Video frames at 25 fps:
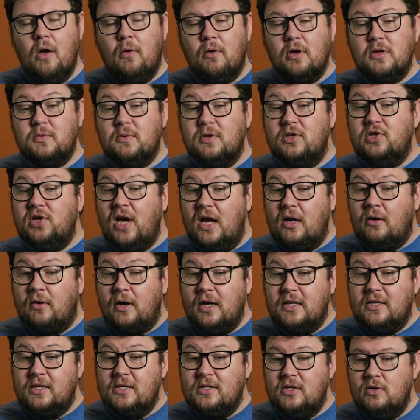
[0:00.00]
Whereas with
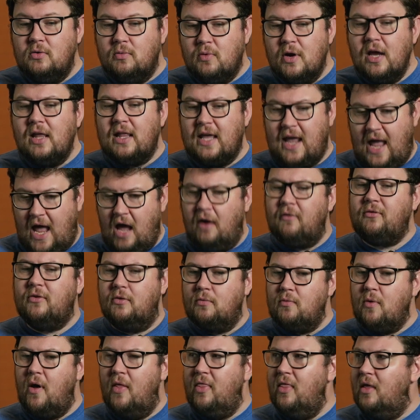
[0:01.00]
generators, you really have to
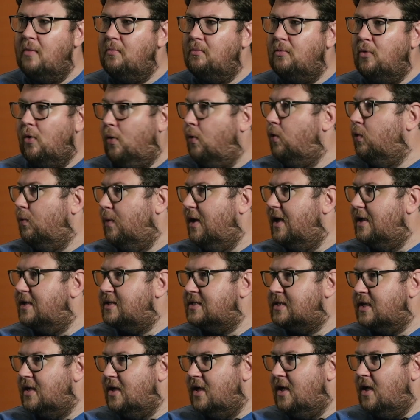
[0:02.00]
run them
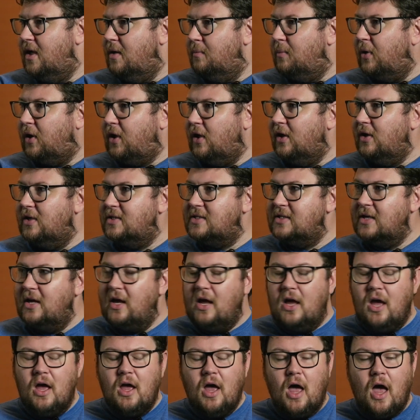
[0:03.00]
always because
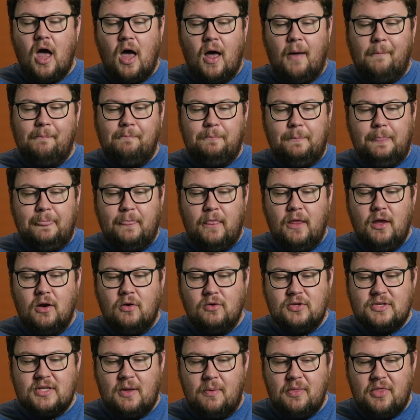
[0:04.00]

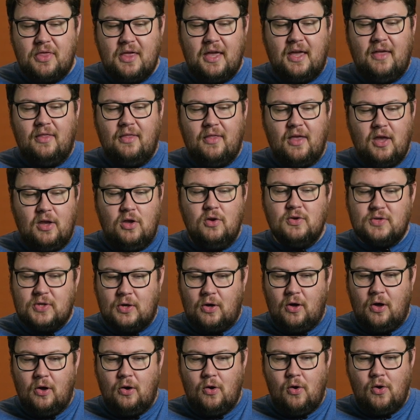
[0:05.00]
something in the user
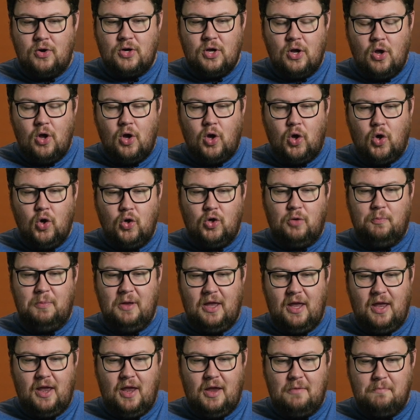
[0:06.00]
code could
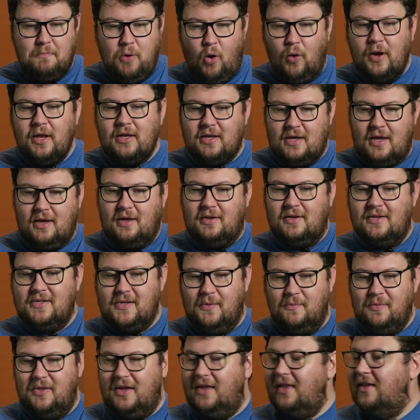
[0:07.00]
be pointing to
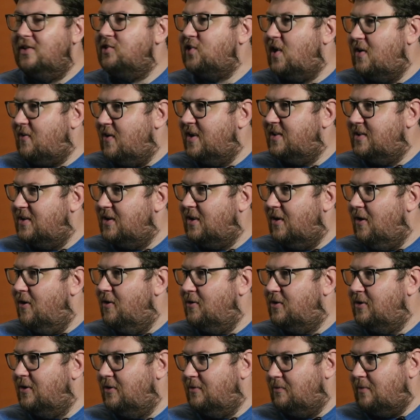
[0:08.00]
something in generated
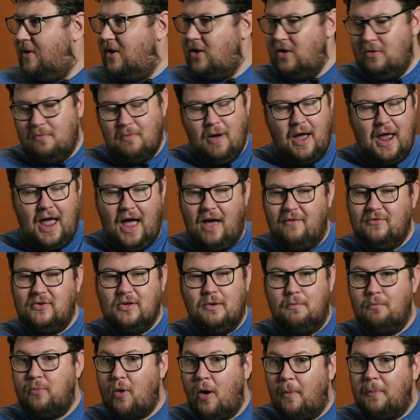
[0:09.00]
code, right? You might have
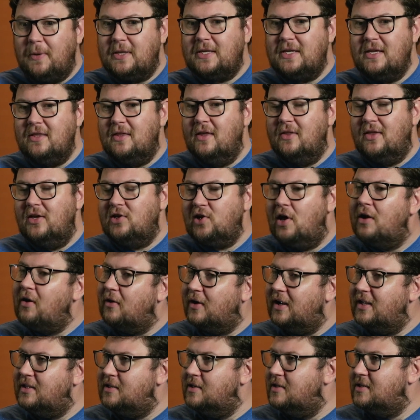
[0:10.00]
some property that the
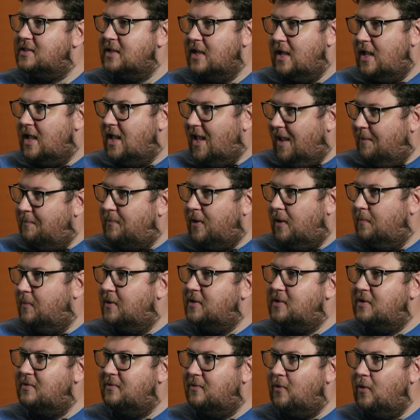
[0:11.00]
generator's
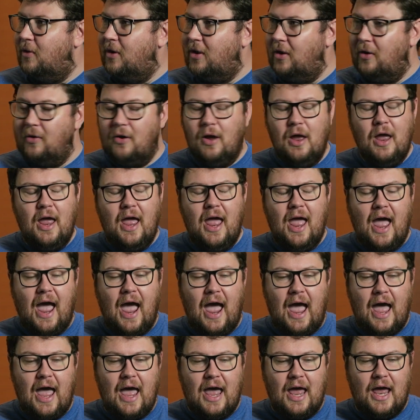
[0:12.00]
implemented for you,
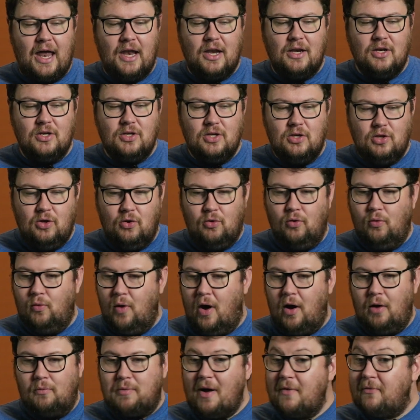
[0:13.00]
and you
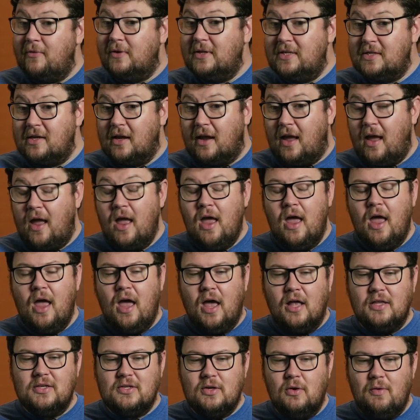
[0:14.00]
are referencing it.
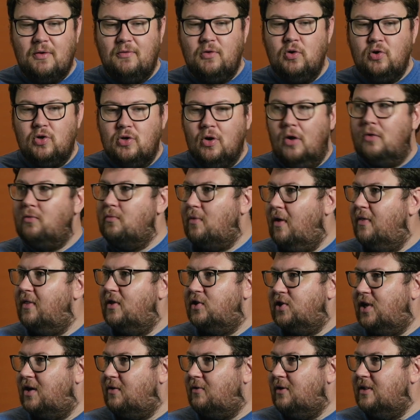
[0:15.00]
And so if you don't run the
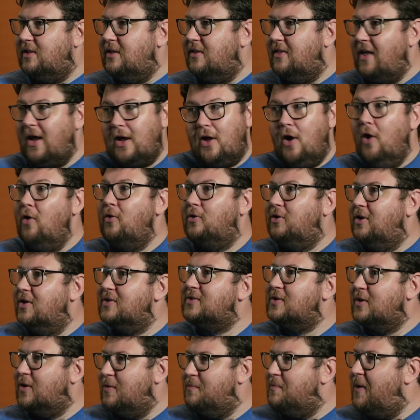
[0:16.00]
generator, that code
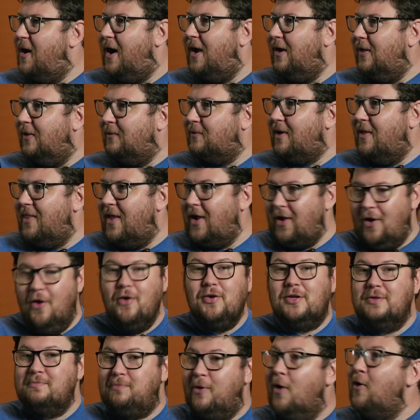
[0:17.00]
doesn't compile, right? That
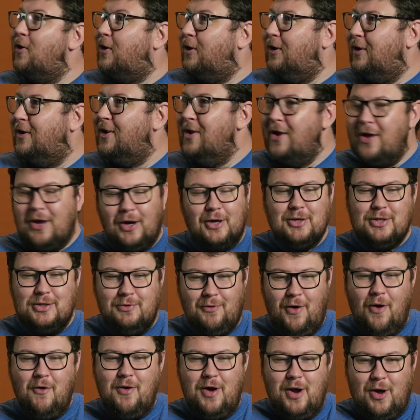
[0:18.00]
code is broken because you've
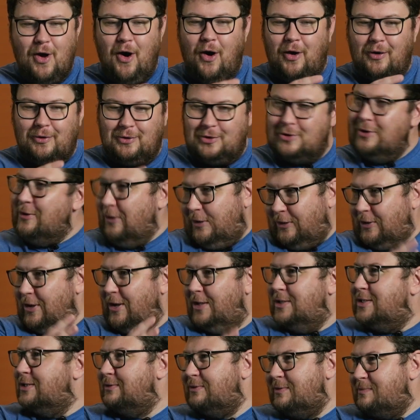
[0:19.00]
only got
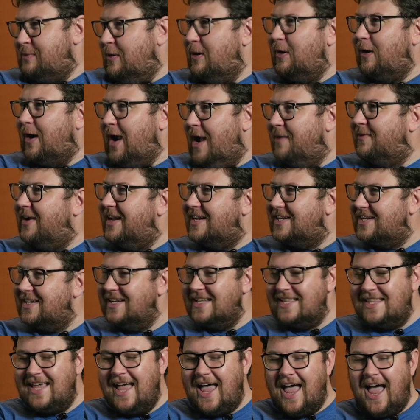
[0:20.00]
2/3 of the program
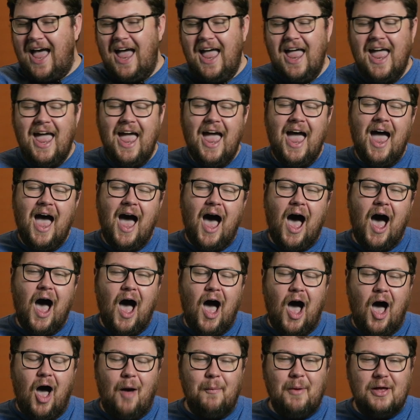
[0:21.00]
actually there.
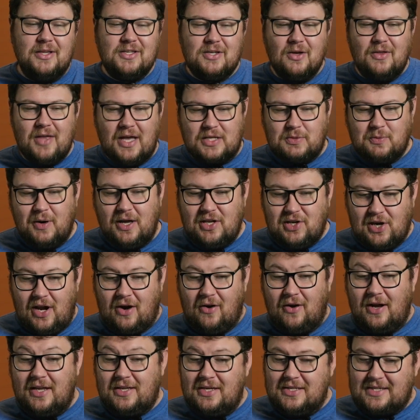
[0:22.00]
And so that's where
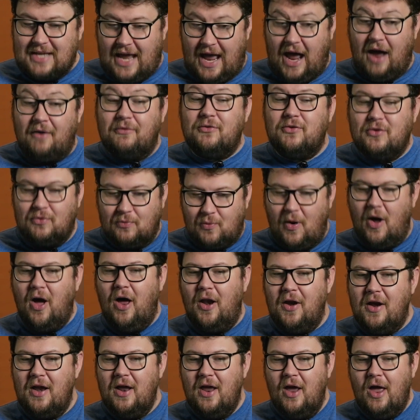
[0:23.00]
generators have to
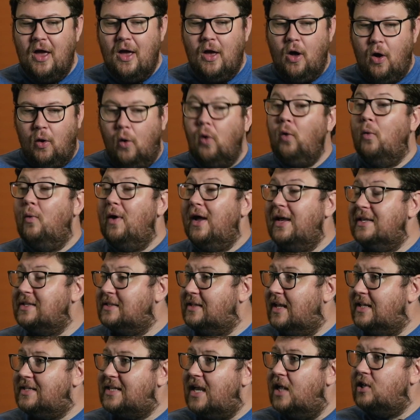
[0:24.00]
run always. And
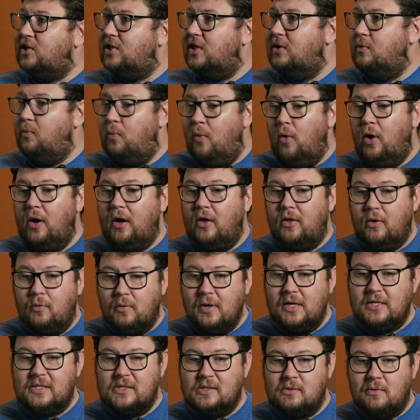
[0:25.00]
that's actually one of the
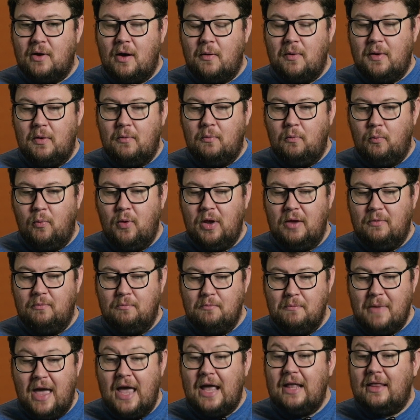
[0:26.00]
reasons why we've
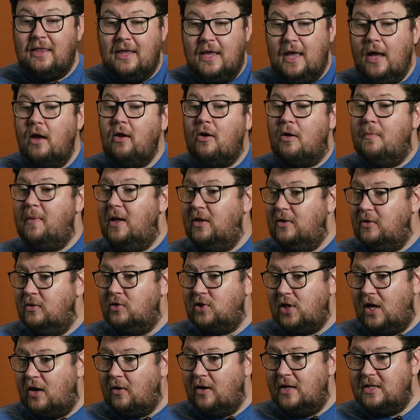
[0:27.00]
made the incremental
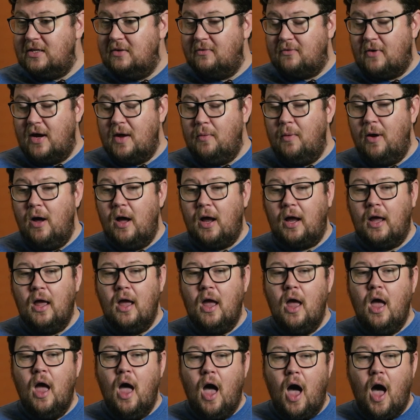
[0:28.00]
generator framework.
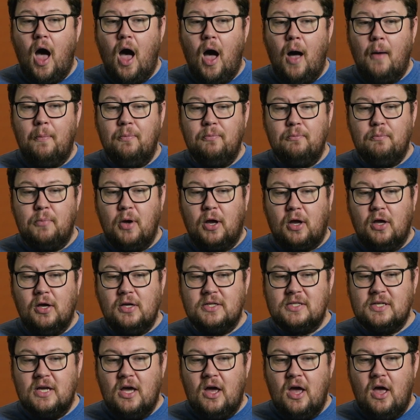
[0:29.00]

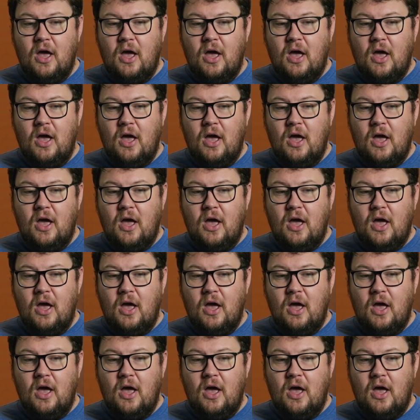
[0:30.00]
Because,